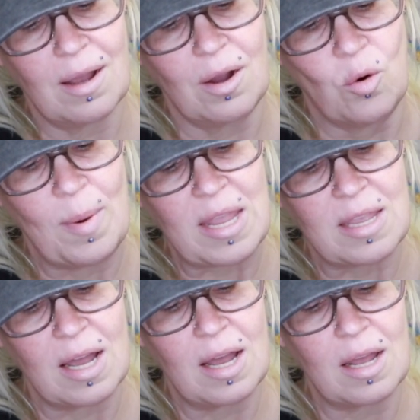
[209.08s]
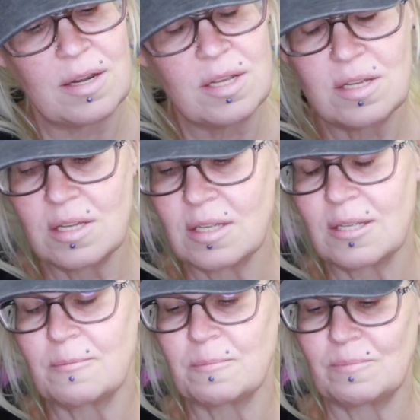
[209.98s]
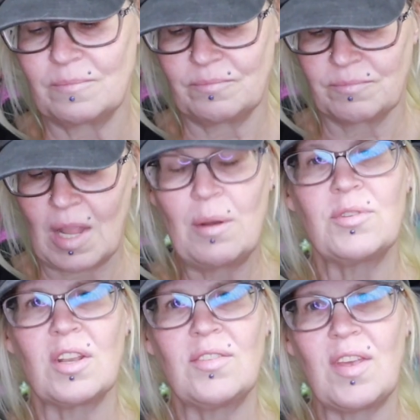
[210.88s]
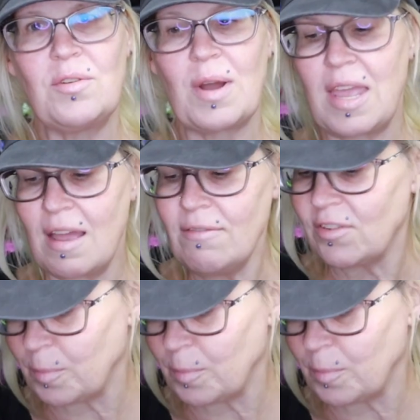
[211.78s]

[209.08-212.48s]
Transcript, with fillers: Oh my God. I was going to say, do I have this?